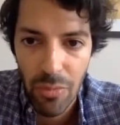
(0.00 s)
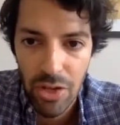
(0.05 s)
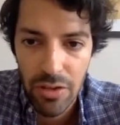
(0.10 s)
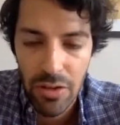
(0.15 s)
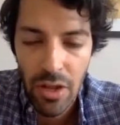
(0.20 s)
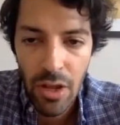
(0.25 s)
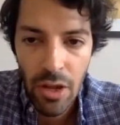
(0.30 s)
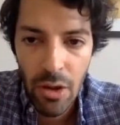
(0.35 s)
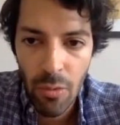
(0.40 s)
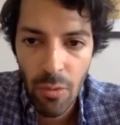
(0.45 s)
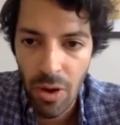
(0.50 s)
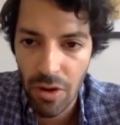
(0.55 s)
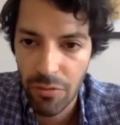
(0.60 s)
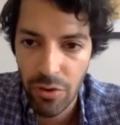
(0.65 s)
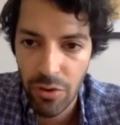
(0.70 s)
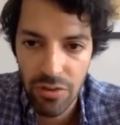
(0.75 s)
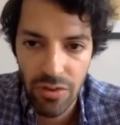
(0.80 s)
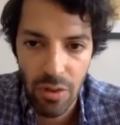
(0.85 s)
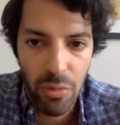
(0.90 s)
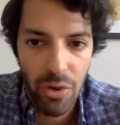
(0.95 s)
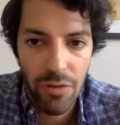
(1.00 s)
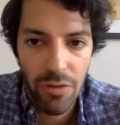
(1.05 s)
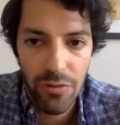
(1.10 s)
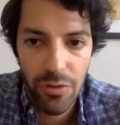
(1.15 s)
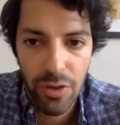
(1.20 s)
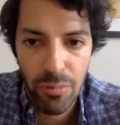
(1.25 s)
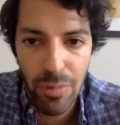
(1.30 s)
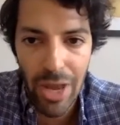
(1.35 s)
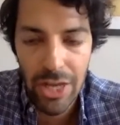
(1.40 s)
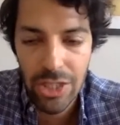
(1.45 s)
But where, for example,
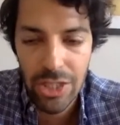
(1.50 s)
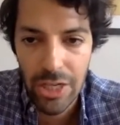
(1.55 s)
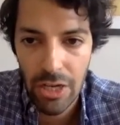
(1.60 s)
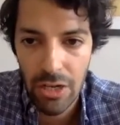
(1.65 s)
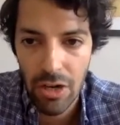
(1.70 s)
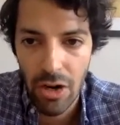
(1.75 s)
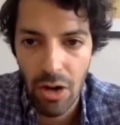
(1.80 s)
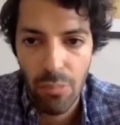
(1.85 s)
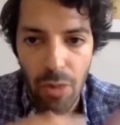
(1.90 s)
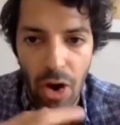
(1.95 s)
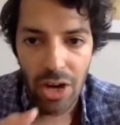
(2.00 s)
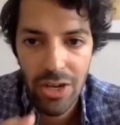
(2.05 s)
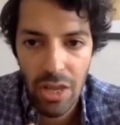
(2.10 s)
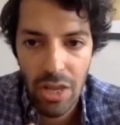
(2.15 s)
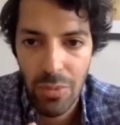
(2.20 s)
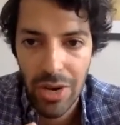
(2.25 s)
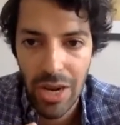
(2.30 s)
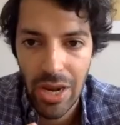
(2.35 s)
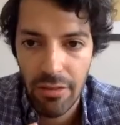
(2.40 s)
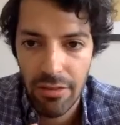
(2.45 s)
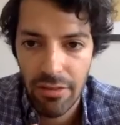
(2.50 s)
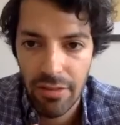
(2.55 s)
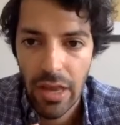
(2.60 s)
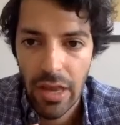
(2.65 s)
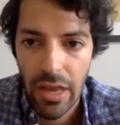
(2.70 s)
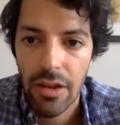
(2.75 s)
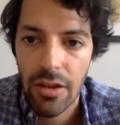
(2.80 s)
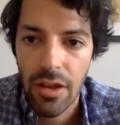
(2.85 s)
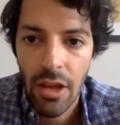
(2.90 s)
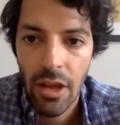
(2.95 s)
if you imagine you're a marketplace
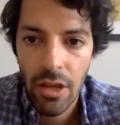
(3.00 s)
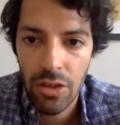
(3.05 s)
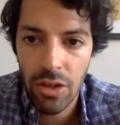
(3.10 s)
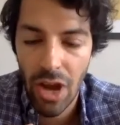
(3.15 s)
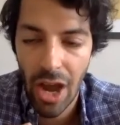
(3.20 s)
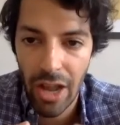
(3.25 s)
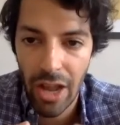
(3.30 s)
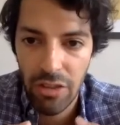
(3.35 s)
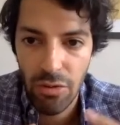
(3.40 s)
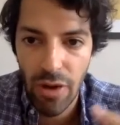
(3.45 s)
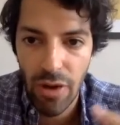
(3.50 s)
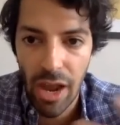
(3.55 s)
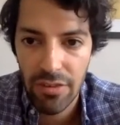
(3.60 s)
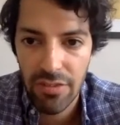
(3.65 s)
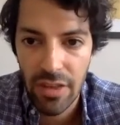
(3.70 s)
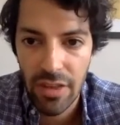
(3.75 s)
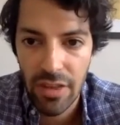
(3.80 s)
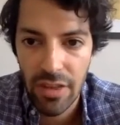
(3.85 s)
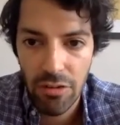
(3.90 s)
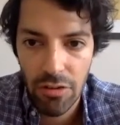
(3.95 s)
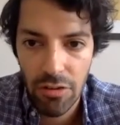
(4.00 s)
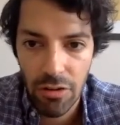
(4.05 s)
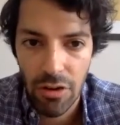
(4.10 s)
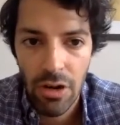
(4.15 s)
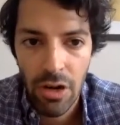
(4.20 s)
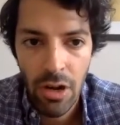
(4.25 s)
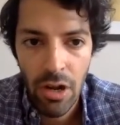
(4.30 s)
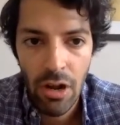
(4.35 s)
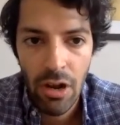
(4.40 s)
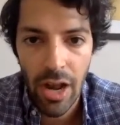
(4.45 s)
and you had to like
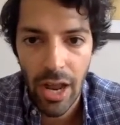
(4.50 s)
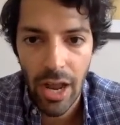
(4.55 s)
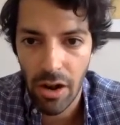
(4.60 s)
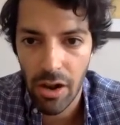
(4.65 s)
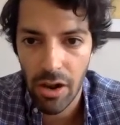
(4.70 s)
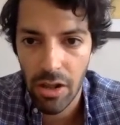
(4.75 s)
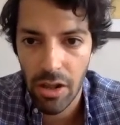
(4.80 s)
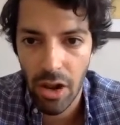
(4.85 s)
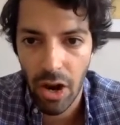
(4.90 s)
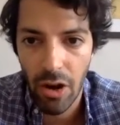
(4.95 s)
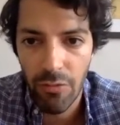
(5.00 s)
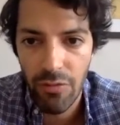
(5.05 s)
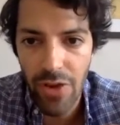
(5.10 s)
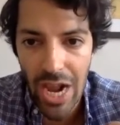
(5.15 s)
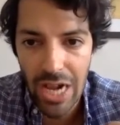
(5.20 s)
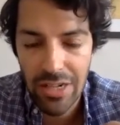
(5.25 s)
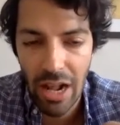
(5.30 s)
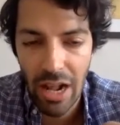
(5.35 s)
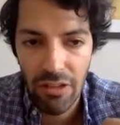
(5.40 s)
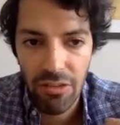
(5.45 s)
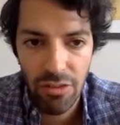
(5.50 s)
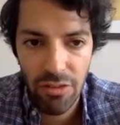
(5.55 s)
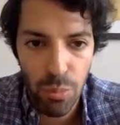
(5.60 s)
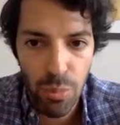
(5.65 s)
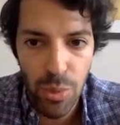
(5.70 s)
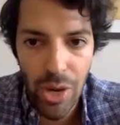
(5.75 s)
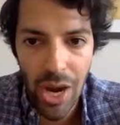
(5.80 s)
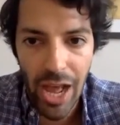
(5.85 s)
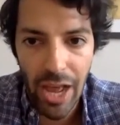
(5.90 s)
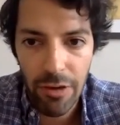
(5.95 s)
secure like a lot of like that
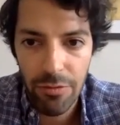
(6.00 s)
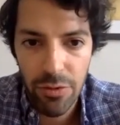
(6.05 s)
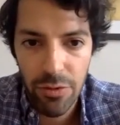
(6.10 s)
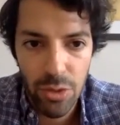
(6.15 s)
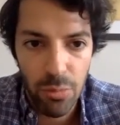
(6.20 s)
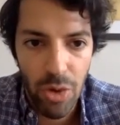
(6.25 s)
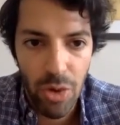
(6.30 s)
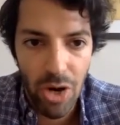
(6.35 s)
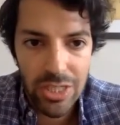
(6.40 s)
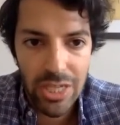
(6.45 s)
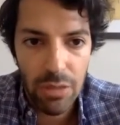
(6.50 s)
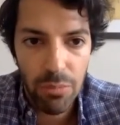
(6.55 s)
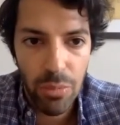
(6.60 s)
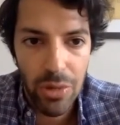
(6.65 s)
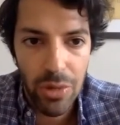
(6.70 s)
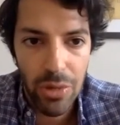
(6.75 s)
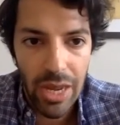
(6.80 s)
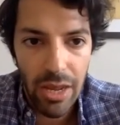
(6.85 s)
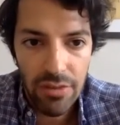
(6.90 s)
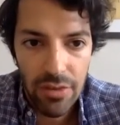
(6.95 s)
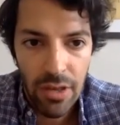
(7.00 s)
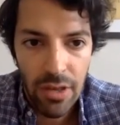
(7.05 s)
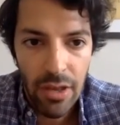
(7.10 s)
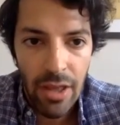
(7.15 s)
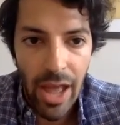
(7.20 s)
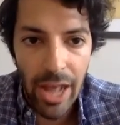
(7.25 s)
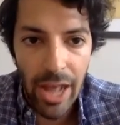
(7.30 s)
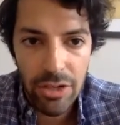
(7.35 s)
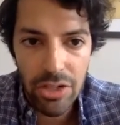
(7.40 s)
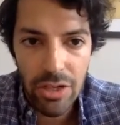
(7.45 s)
supply for the marketplace,
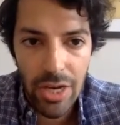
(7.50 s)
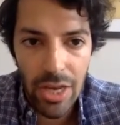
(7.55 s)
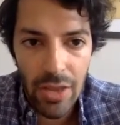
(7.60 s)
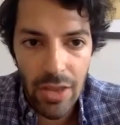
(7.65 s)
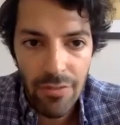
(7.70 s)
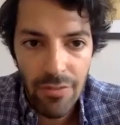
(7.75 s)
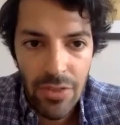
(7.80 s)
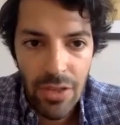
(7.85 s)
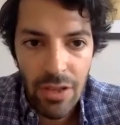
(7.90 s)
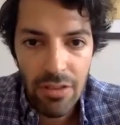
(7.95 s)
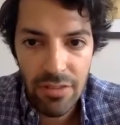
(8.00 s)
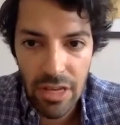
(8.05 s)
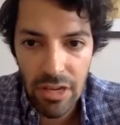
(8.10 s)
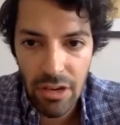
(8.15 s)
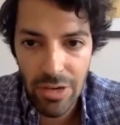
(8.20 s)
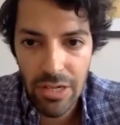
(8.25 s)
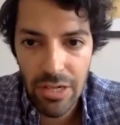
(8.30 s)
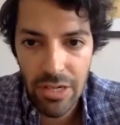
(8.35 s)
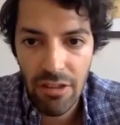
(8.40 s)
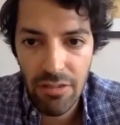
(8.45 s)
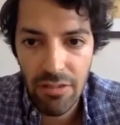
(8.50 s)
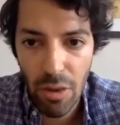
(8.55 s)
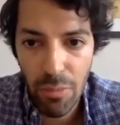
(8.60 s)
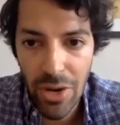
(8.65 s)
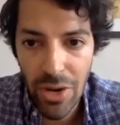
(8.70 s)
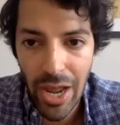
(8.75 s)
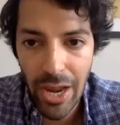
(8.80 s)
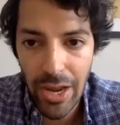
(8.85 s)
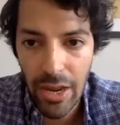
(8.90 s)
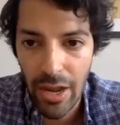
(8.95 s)
actually securing that
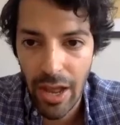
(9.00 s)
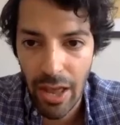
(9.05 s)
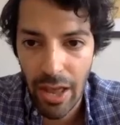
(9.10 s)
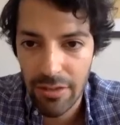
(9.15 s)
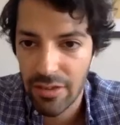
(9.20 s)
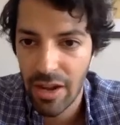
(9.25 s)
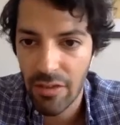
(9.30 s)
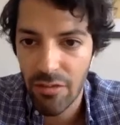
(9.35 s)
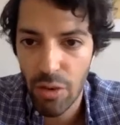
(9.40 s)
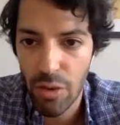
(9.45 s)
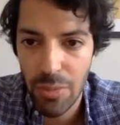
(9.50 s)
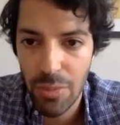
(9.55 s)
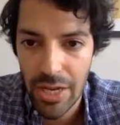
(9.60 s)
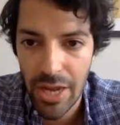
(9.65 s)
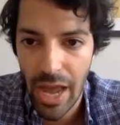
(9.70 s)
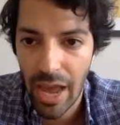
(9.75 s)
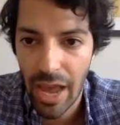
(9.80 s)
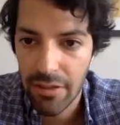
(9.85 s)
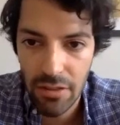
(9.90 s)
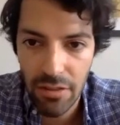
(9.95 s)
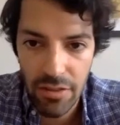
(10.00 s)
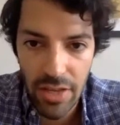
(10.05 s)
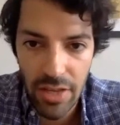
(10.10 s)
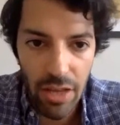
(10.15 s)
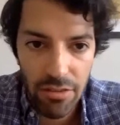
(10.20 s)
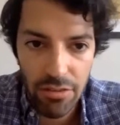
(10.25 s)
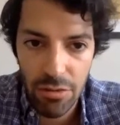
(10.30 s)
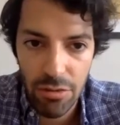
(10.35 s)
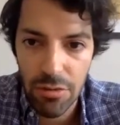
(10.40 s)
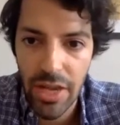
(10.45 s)
supply has never been as easy
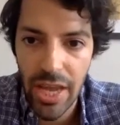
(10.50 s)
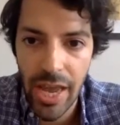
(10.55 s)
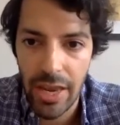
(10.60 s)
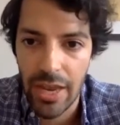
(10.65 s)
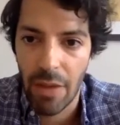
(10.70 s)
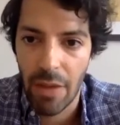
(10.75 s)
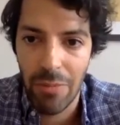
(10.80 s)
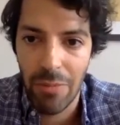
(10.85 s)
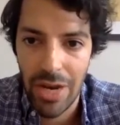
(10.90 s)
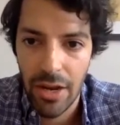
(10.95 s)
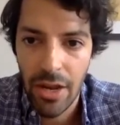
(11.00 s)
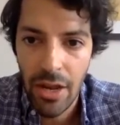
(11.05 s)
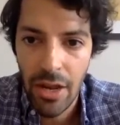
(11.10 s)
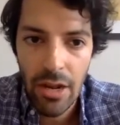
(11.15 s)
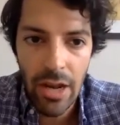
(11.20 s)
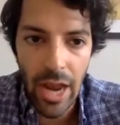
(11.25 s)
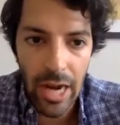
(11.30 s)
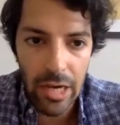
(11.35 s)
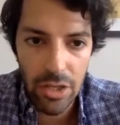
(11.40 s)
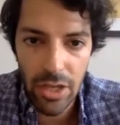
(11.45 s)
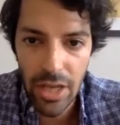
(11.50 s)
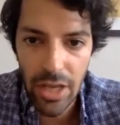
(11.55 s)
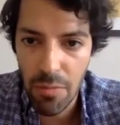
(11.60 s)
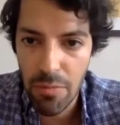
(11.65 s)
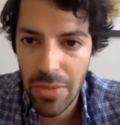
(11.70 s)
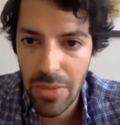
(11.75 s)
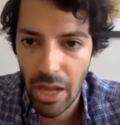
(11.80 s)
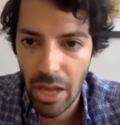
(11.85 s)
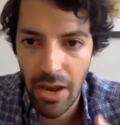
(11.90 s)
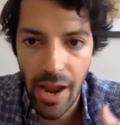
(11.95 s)
as today. I mean, like you
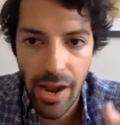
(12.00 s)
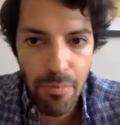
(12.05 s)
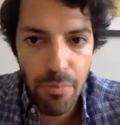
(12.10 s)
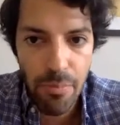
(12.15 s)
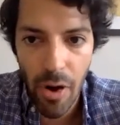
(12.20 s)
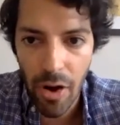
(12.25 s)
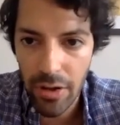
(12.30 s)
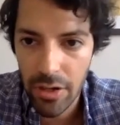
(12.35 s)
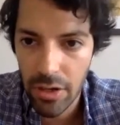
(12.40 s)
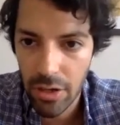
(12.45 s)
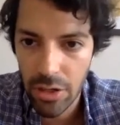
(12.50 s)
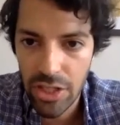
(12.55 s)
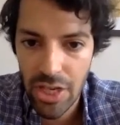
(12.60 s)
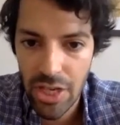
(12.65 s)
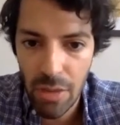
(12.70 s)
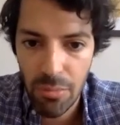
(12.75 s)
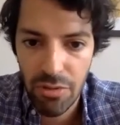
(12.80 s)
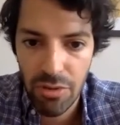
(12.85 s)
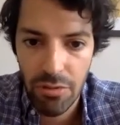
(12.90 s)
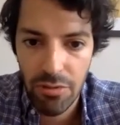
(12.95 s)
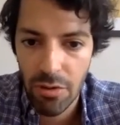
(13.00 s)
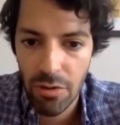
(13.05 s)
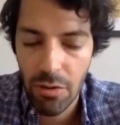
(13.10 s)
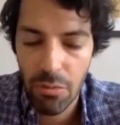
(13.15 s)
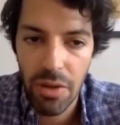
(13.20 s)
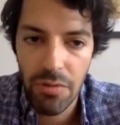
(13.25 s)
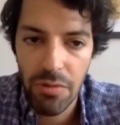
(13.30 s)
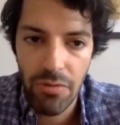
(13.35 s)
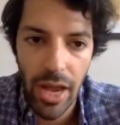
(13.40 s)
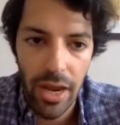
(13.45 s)
can build like partnerships also
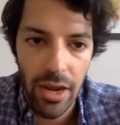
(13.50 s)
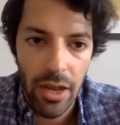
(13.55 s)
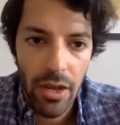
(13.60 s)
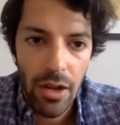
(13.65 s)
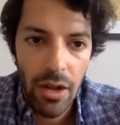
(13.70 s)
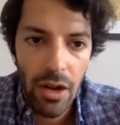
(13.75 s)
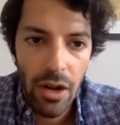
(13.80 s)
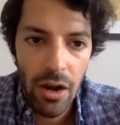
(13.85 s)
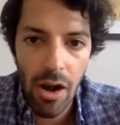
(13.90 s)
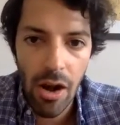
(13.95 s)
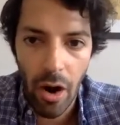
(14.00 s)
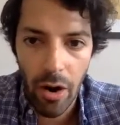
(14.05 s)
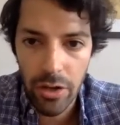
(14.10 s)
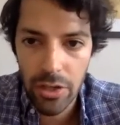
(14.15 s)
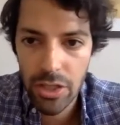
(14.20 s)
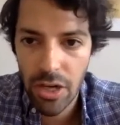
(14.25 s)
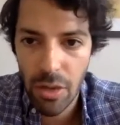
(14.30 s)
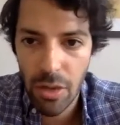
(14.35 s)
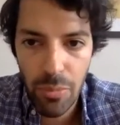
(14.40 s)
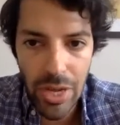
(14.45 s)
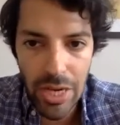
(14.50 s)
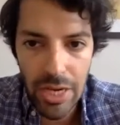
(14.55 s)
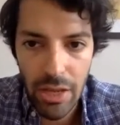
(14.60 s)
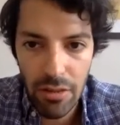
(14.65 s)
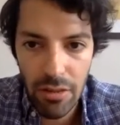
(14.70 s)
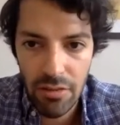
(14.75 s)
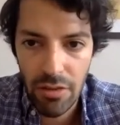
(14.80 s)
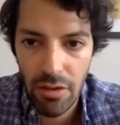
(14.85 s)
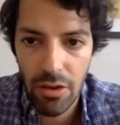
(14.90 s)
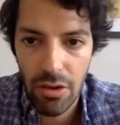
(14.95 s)
with like large
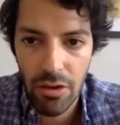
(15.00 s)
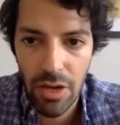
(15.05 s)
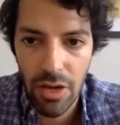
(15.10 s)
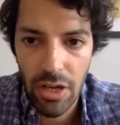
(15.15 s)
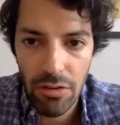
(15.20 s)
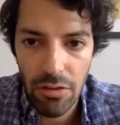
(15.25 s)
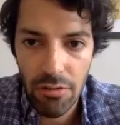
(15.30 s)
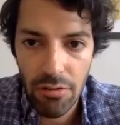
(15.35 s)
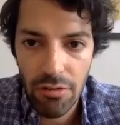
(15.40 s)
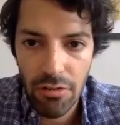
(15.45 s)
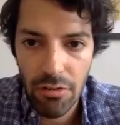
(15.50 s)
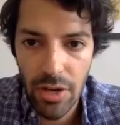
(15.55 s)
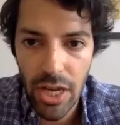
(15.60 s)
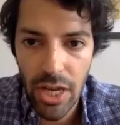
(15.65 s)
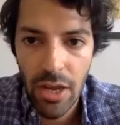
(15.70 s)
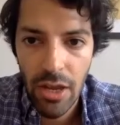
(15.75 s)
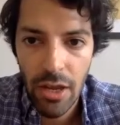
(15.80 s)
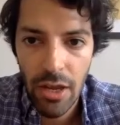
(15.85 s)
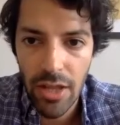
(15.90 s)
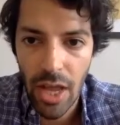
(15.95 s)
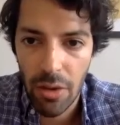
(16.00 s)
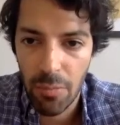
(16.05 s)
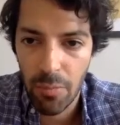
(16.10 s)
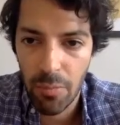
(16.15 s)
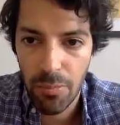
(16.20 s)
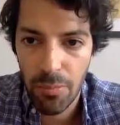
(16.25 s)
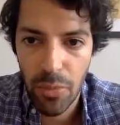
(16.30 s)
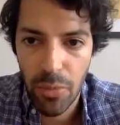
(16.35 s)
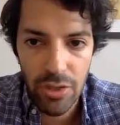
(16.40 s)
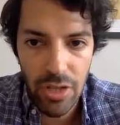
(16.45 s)
companies in your industry that
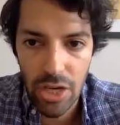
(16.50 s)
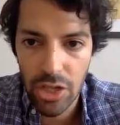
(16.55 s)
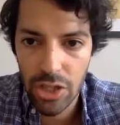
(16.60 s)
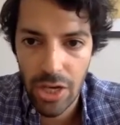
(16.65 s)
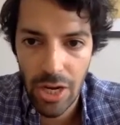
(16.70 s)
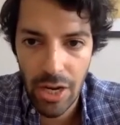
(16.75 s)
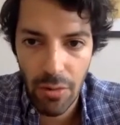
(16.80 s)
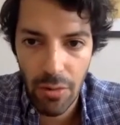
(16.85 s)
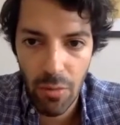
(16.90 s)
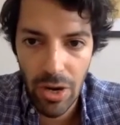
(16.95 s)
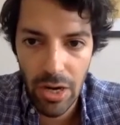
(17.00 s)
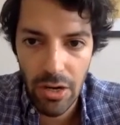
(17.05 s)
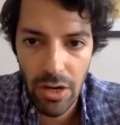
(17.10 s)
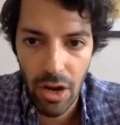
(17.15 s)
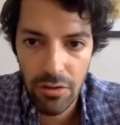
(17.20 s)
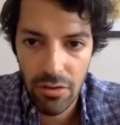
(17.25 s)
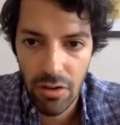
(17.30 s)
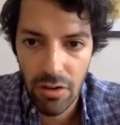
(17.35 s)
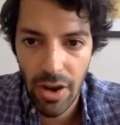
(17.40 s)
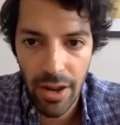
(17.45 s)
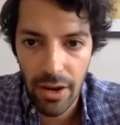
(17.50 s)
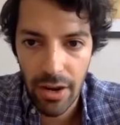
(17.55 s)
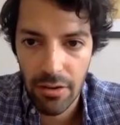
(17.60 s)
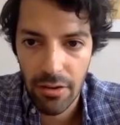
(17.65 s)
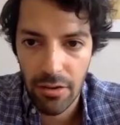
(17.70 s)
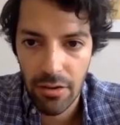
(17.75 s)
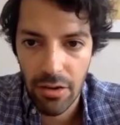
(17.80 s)
potentially were not like